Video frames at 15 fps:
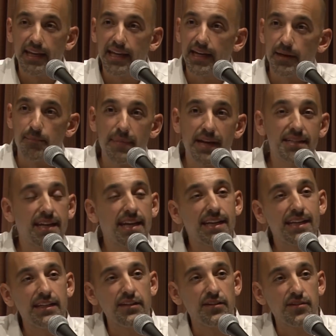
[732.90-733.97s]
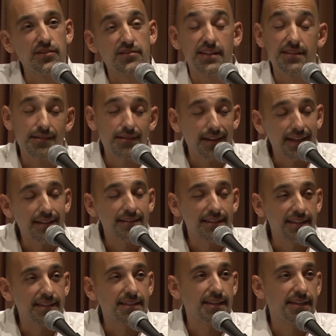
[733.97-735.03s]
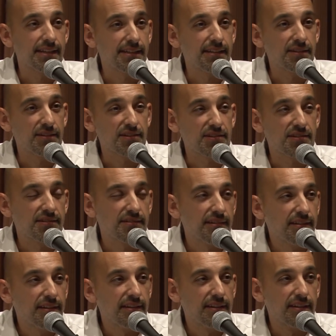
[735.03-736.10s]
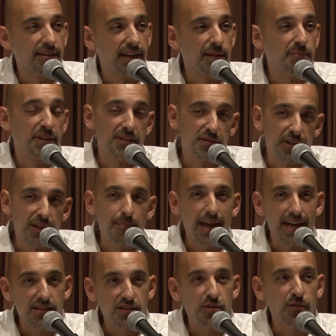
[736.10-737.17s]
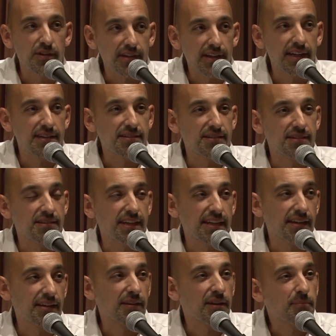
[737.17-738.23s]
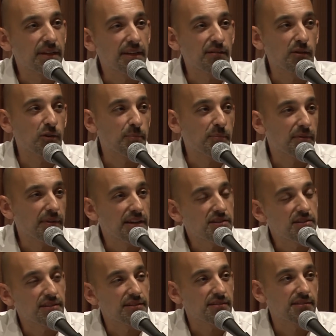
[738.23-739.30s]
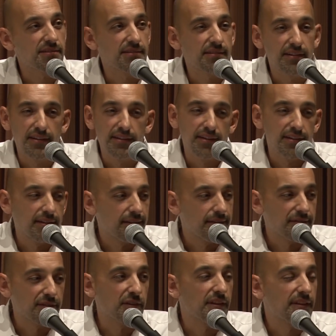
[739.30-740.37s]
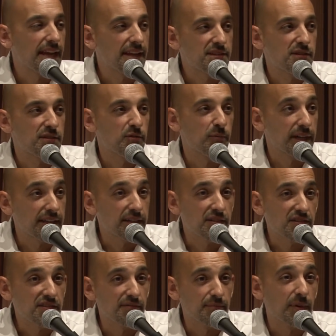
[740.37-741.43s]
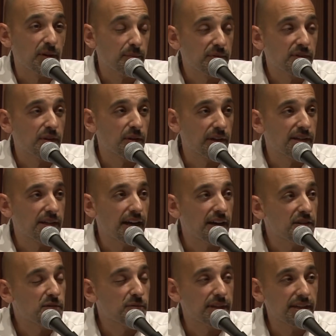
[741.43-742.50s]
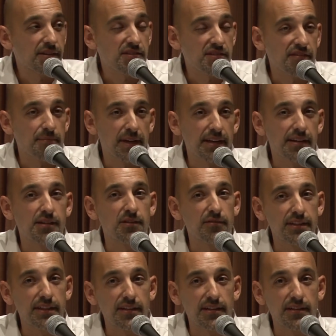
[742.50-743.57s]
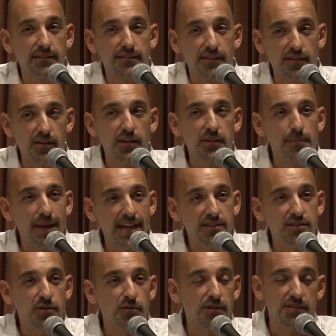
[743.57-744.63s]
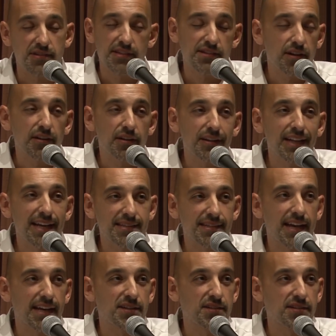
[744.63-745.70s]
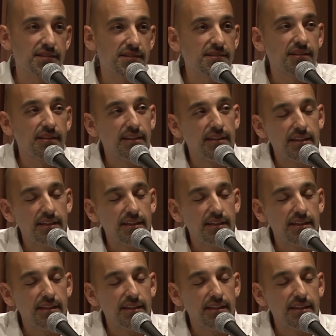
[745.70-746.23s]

And it may take years. It's likely to take years. I've been doing mass tort cases, taking on big corporations for the last 20 years of the entire 20 years of my career. They're called mass torts. These aren't class actions.